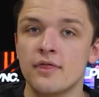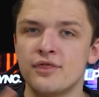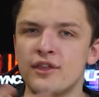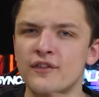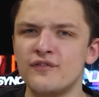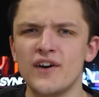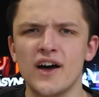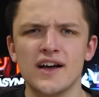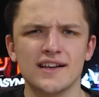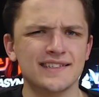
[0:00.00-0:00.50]

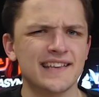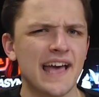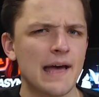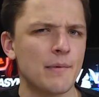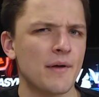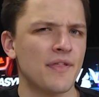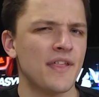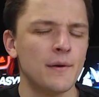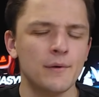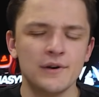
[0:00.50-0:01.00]
The first
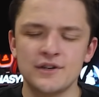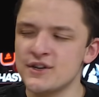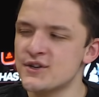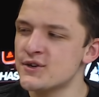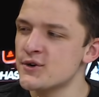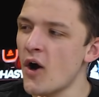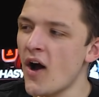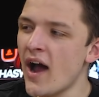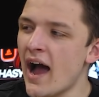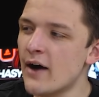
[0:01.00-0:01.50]
game I think we should
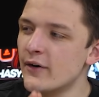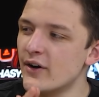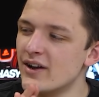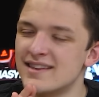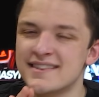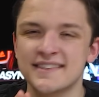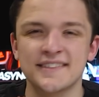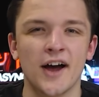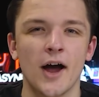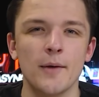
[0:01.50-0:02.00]
try out
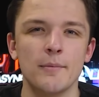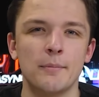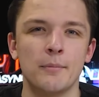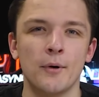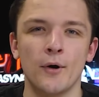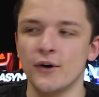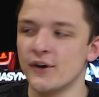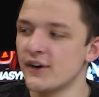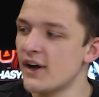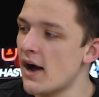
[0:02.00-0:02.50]
is
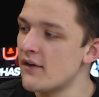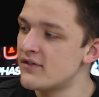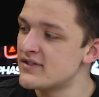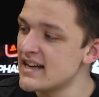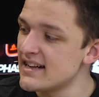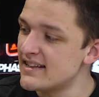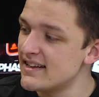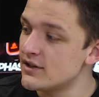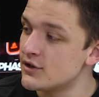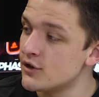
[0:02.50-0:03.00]
CYBERPUNK. I've
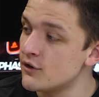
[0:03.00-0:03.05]
set it